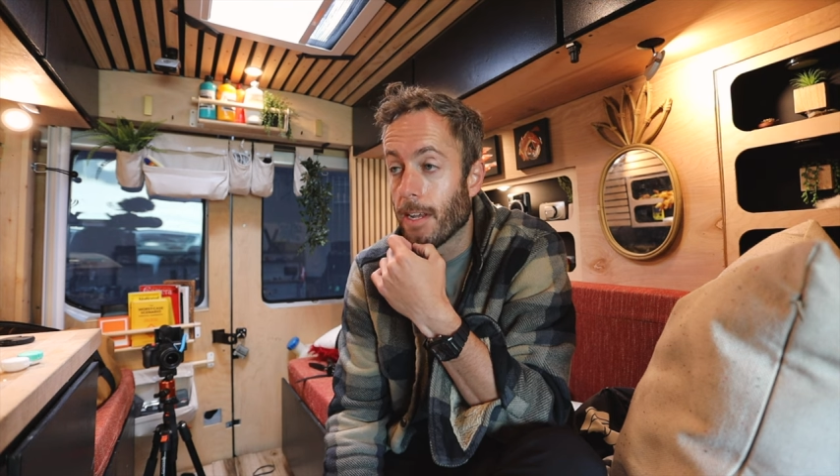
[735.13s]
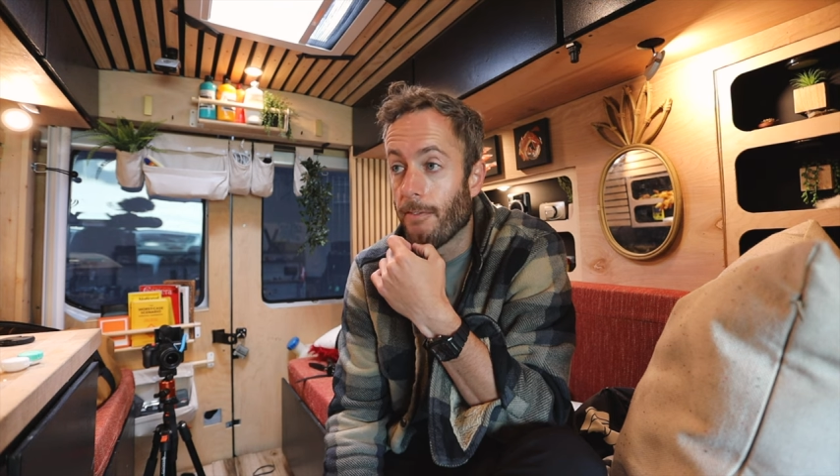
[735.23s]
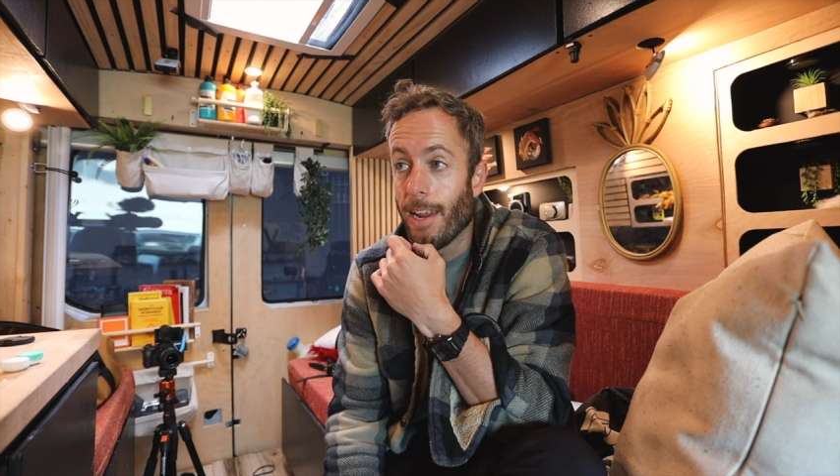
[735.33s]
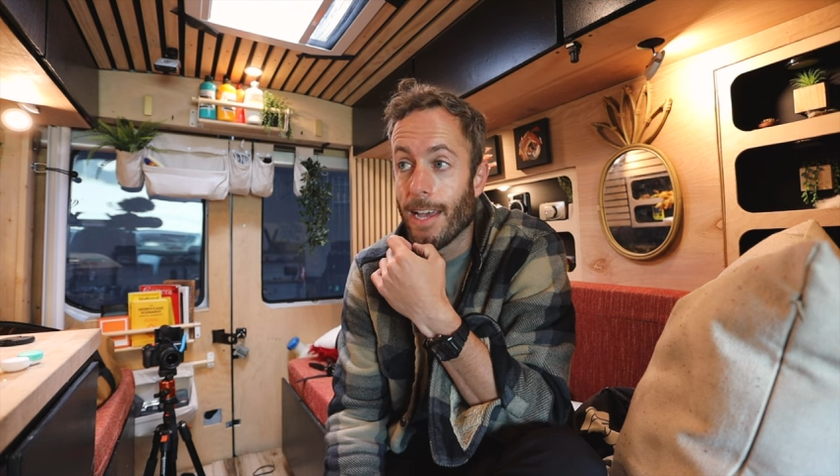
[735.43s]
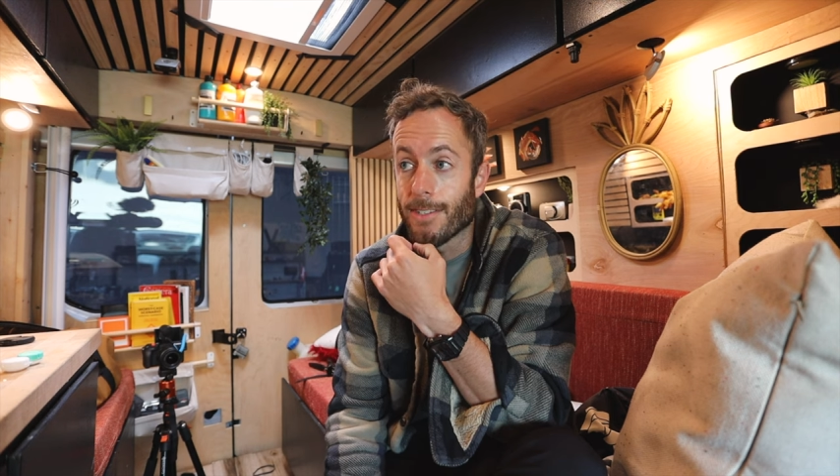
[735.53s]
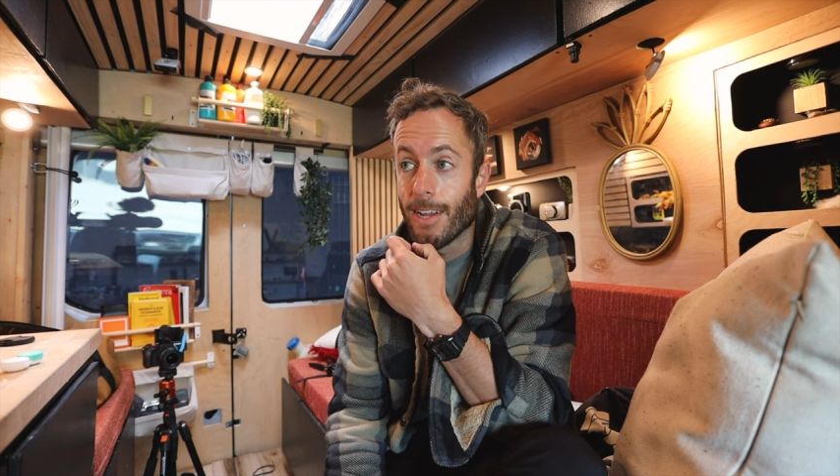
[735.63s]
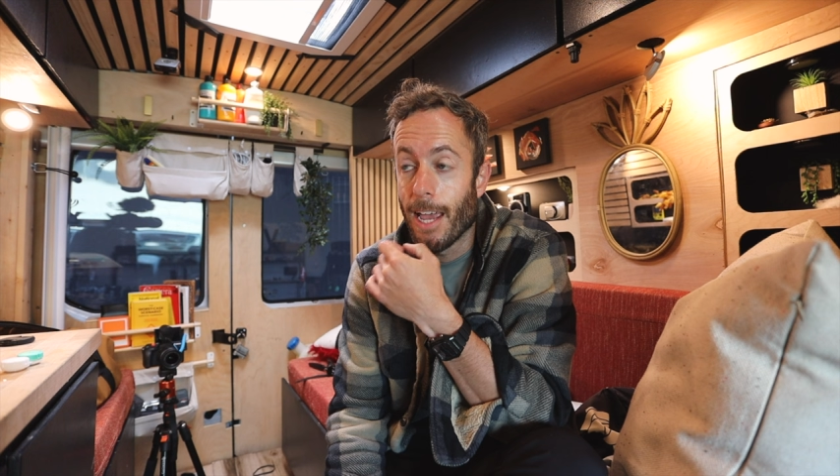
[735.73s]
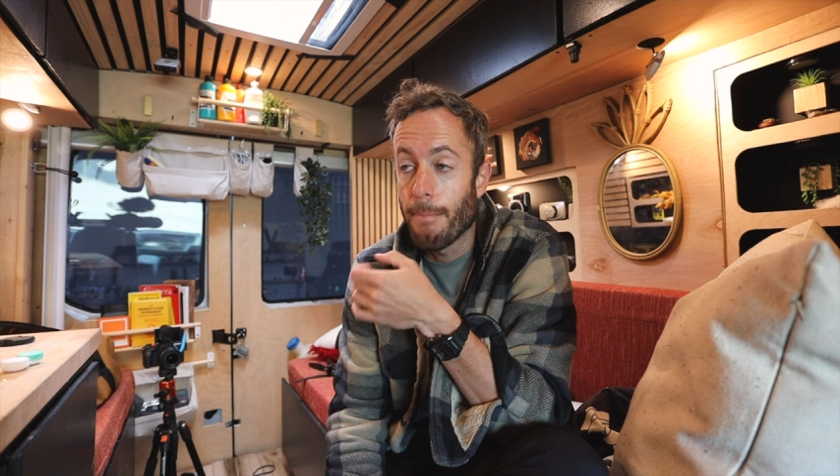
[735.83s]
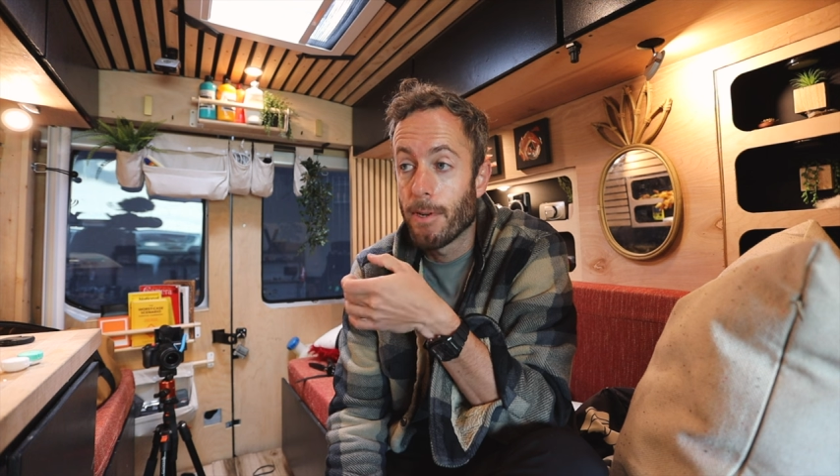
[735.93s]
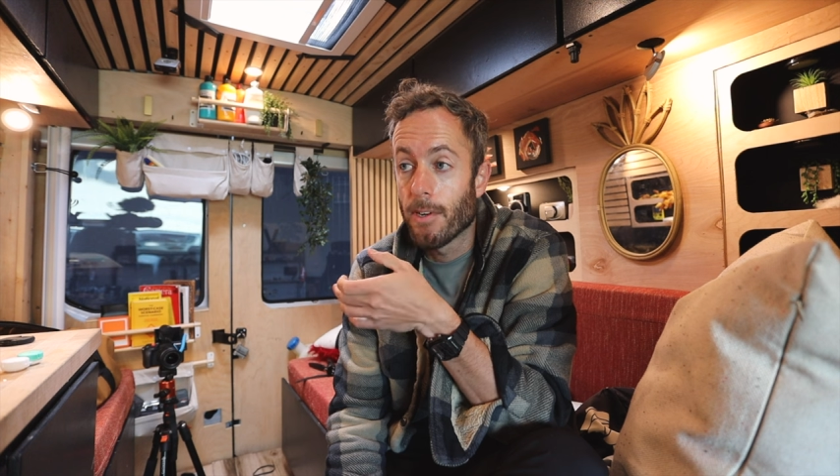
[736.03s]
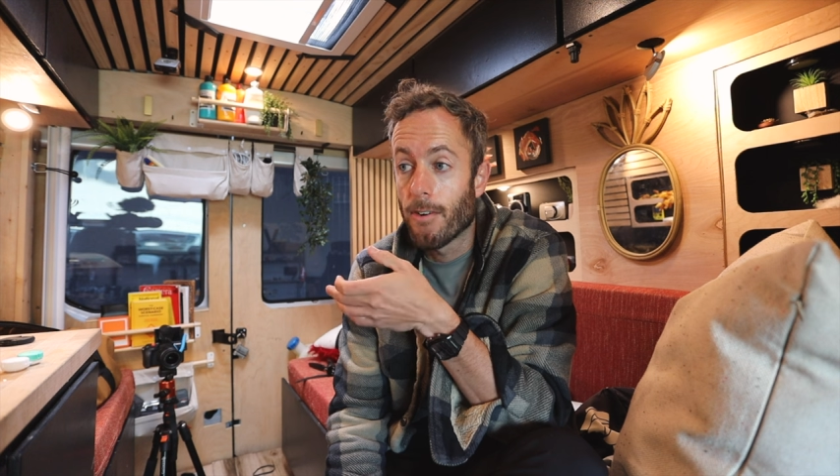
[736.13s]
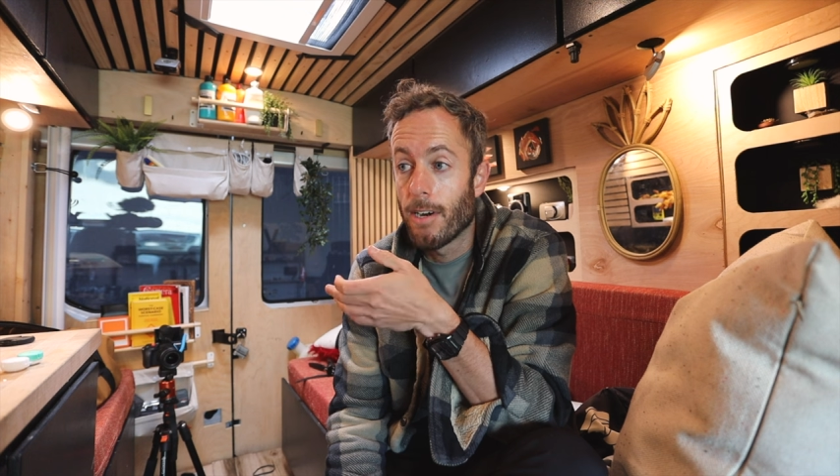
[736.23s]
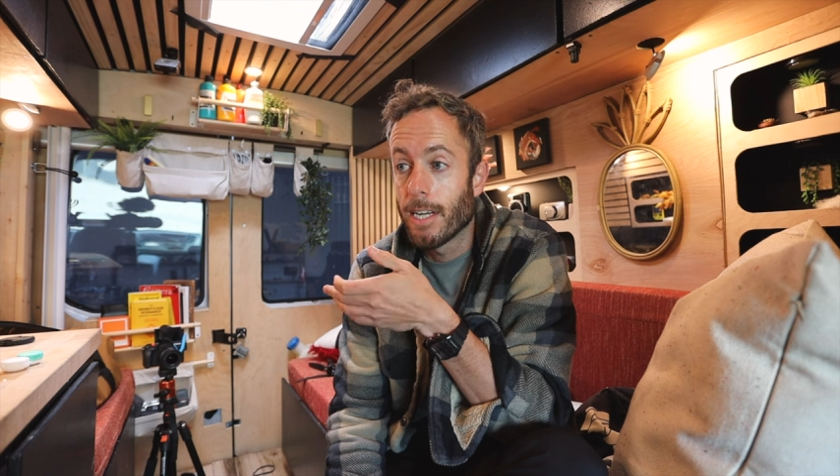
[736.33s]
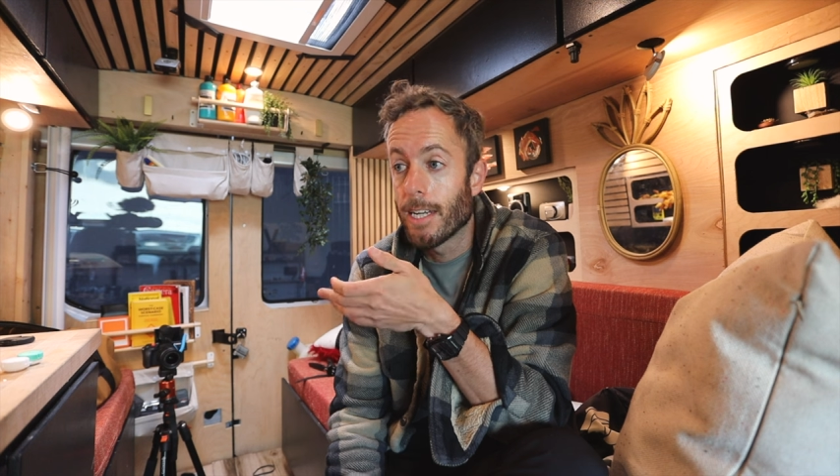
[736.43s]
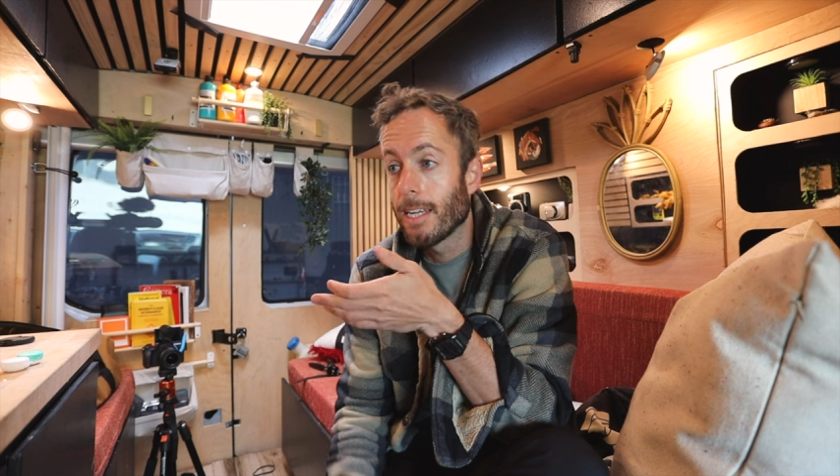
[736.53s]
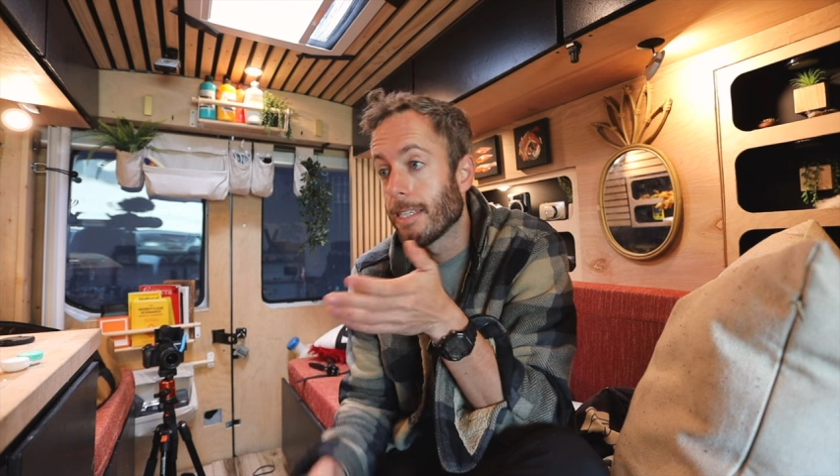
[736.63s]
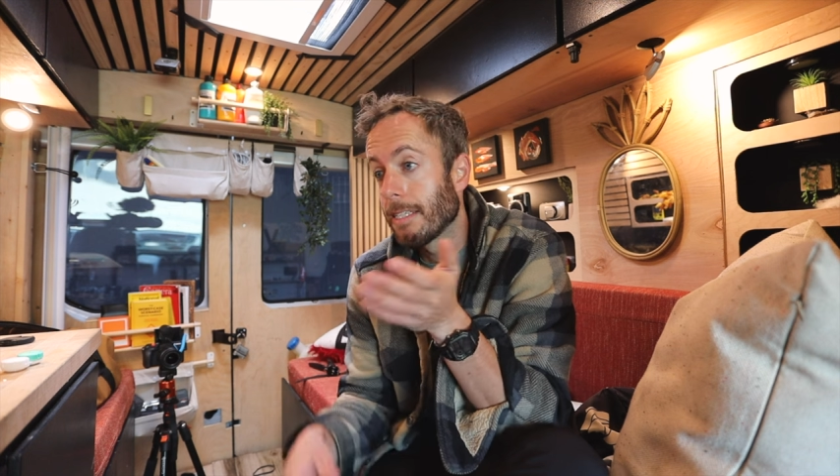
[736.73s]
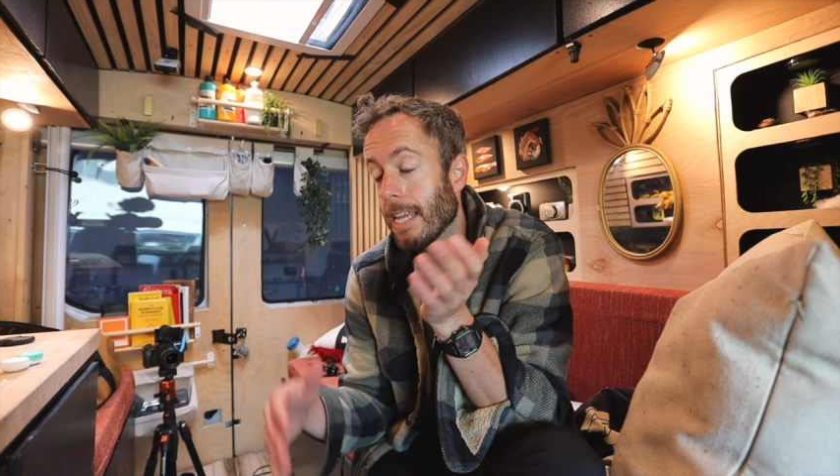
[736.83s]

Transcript: if it hasn't happened already,